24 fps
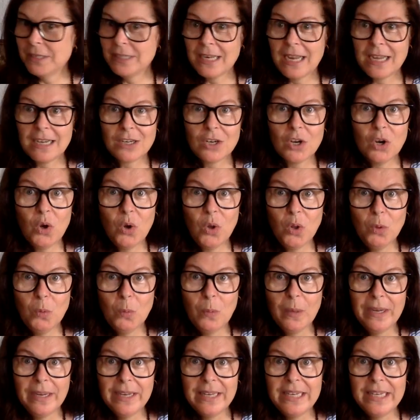in my dark
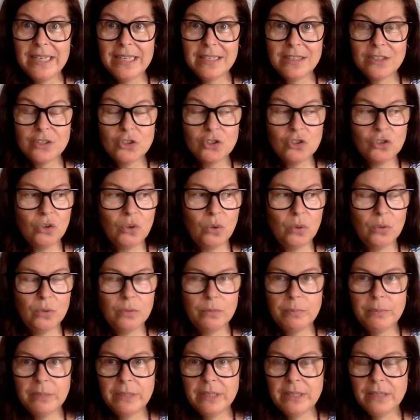hallway eating
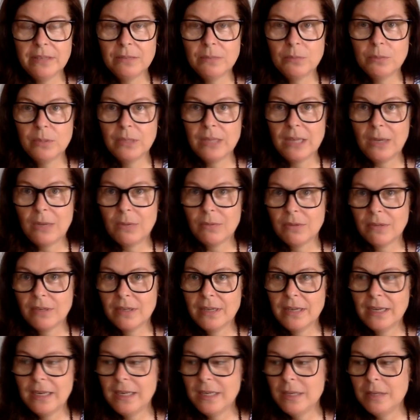salt, being
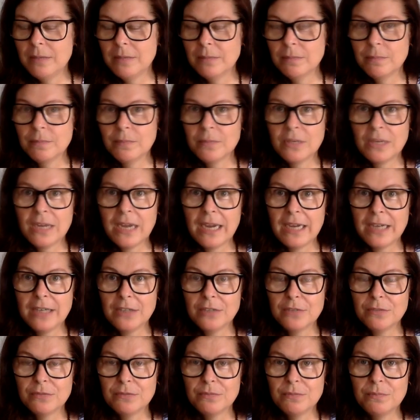without any
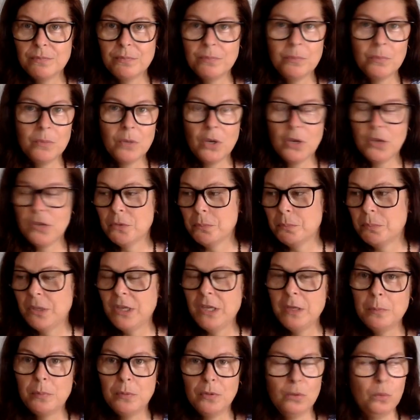kind of
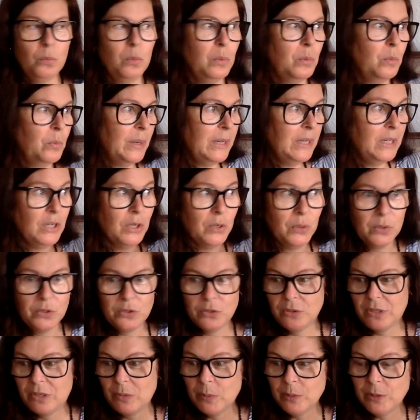other people, with
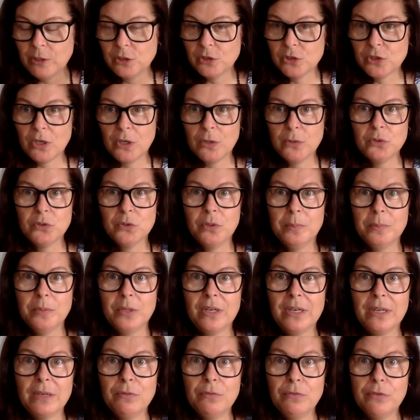the windows closed,
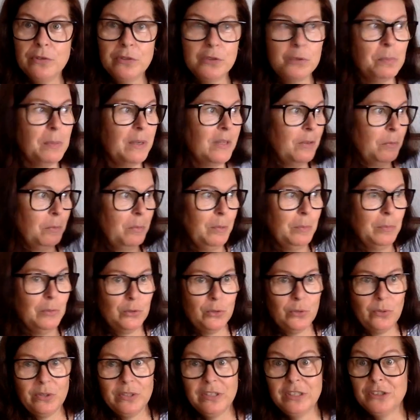so I'm not influenced by the
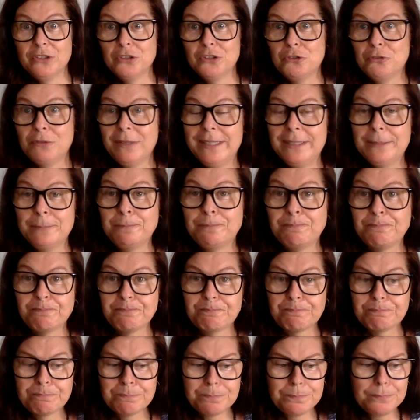people talking in the street.
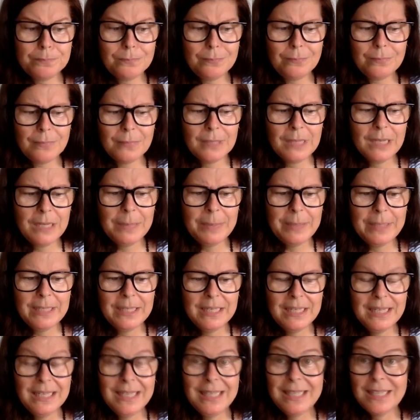I
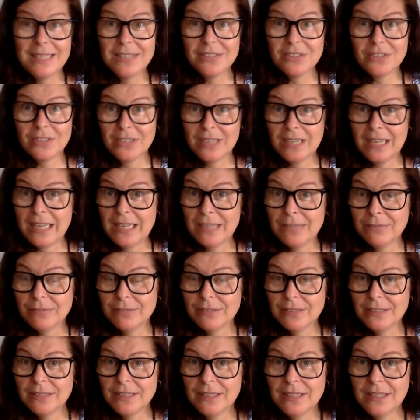mean, that's not a
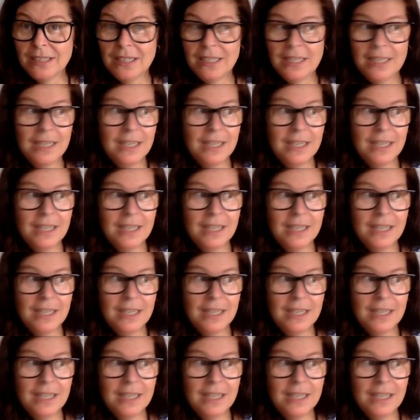life.